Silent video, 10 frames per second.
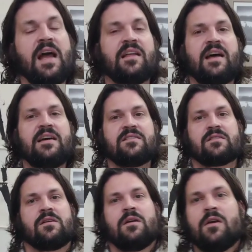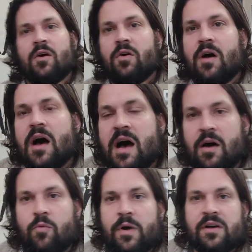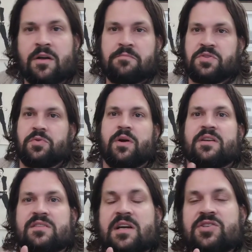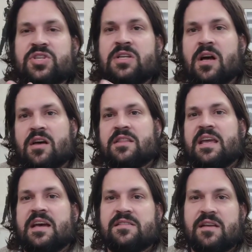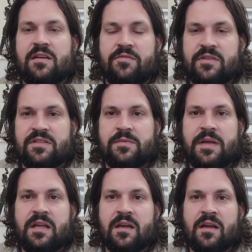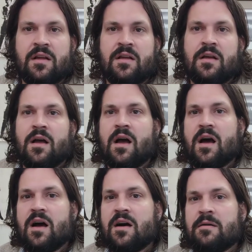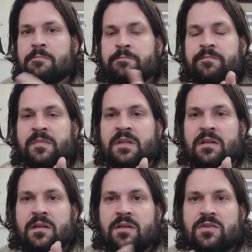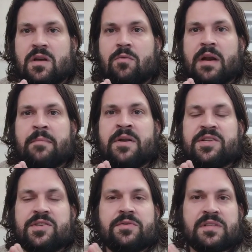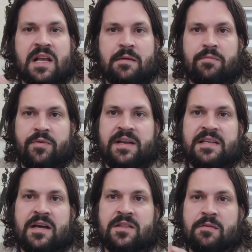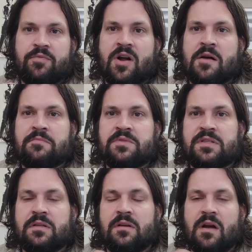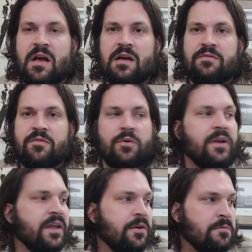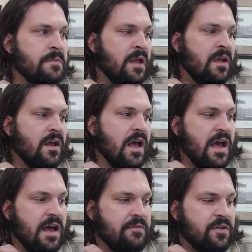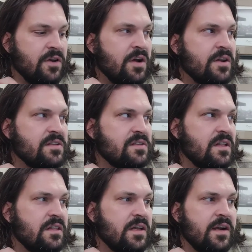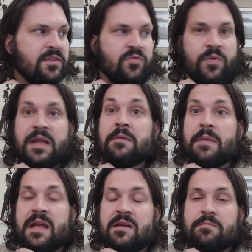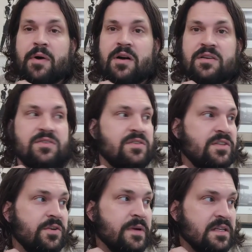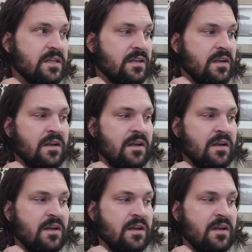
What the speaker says: Hi, class. Welcome to our discussion on the essay for this week. So what I'm going to do is kind of break down the prompt for you. If you notice that there are three main parts to it,